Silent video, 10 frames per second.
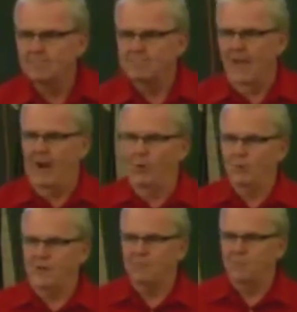How old do you
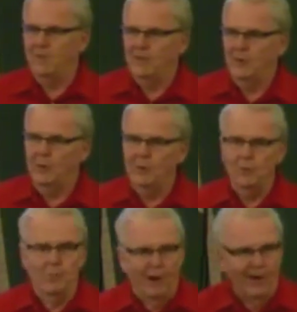have to be to go into a
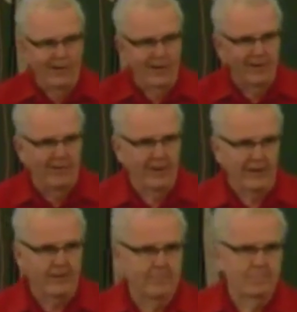bar and get a drink?
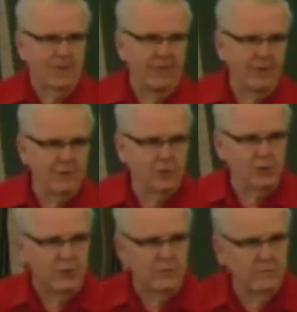Not that you
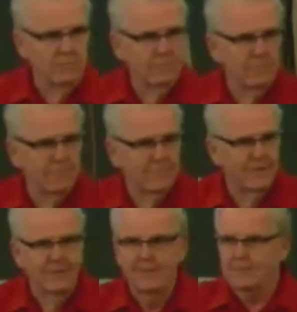should.
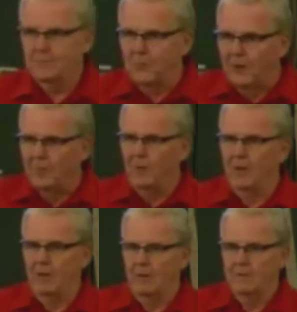
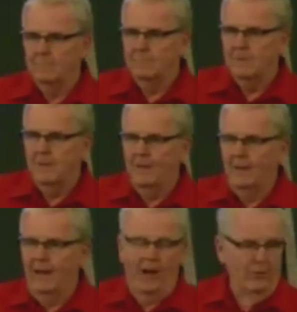21.
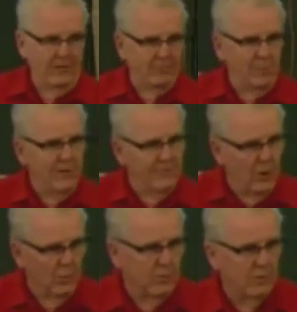How old do you have to be to vote?